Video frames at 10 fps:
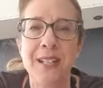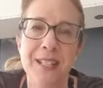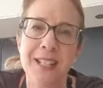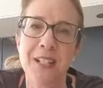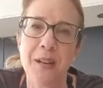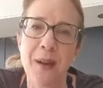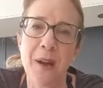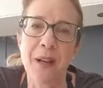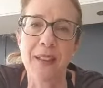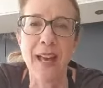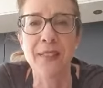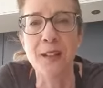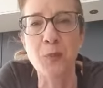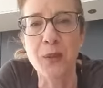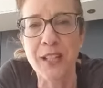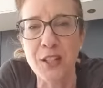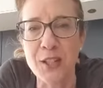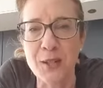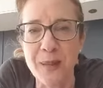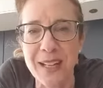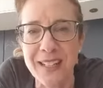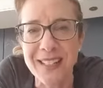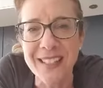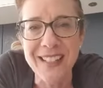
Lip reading: at tea time. How about that? That's pretty good to me.